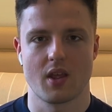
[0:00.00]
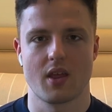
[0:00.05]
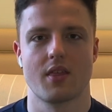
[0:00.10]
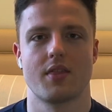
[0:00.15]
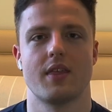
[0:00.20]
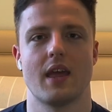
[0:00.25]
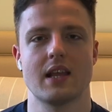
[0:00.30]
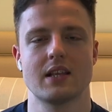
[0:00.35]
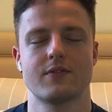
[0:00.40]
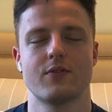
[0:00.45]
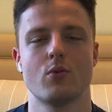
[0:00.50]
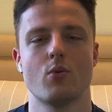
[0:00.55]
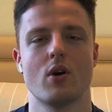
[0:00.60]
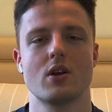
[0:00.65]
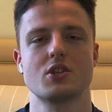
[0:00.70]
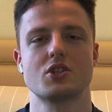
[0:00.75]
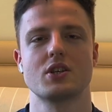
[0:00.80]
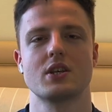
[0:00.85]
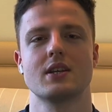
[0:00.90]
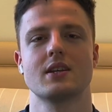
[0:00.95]
Thanks for
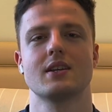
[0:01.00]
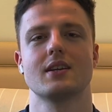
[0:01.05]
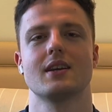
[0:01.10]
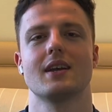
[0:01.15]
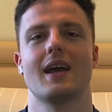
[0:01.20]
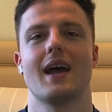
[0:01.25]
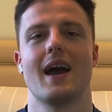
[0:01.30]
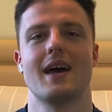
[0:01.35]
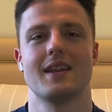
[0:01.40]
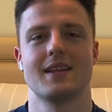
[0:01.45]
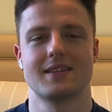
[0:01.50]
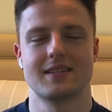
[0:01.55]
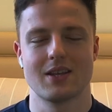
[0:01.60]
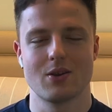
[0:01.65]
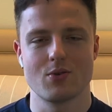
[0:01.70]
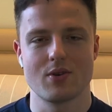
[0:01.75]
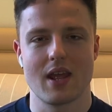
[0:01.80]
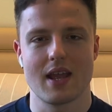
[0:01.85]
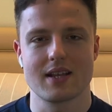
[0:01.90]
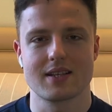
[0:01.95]
watching, and
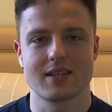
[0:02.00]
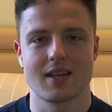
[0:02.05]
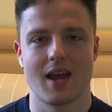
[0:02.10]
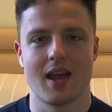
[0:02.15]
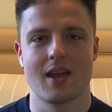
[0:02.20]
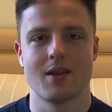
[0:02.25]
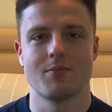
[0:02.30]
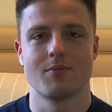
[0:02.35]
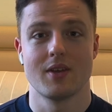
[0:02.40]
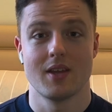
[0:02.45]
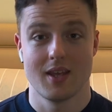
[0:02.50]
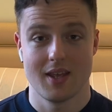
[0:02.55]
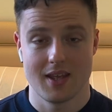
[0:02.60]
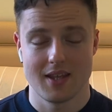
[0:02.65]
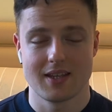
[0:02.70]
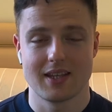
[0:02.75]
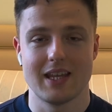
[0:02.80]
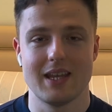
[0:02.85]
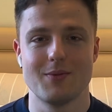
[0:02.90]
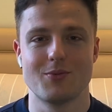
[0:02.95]
until next time,
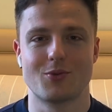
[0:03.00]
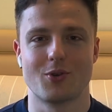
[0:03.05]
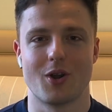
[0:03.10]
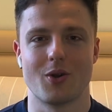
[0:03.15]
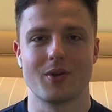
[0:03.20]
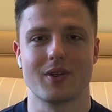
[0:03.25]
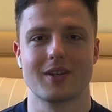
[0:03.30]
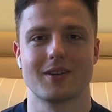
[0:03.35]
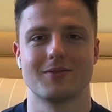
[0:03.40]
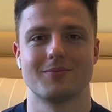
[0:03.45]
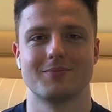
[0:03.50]
keep growing.